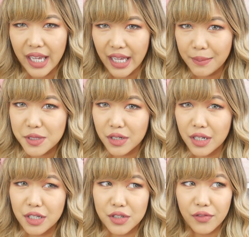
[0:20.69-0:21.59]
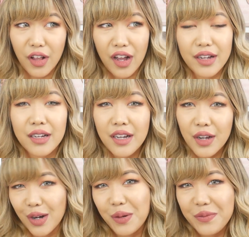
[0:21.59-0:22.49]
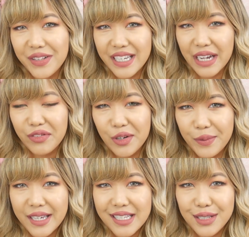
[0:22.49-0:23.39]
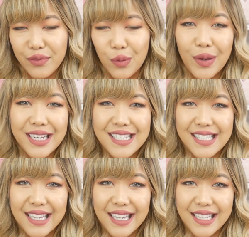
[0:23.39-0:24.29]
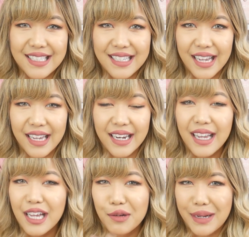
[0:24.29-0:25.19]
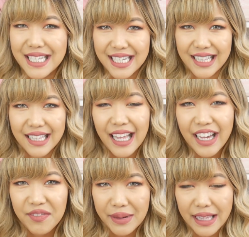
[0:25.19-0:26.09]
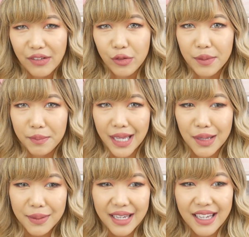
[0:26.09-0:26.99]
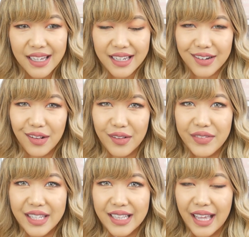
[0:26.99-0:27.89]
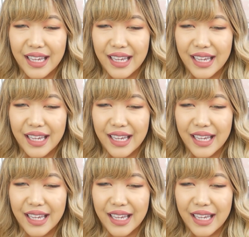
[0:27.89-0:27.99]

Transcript: I am starting to vlog hopefully every week, so if you want to see inside my daily life, my life with the baby, and all of the